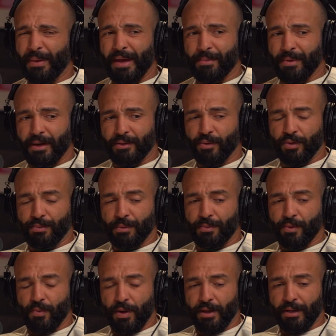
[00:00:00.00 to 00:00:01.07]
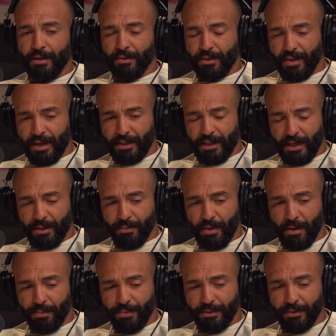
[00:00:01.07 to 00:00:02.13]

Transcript: But I don't remember why that came up.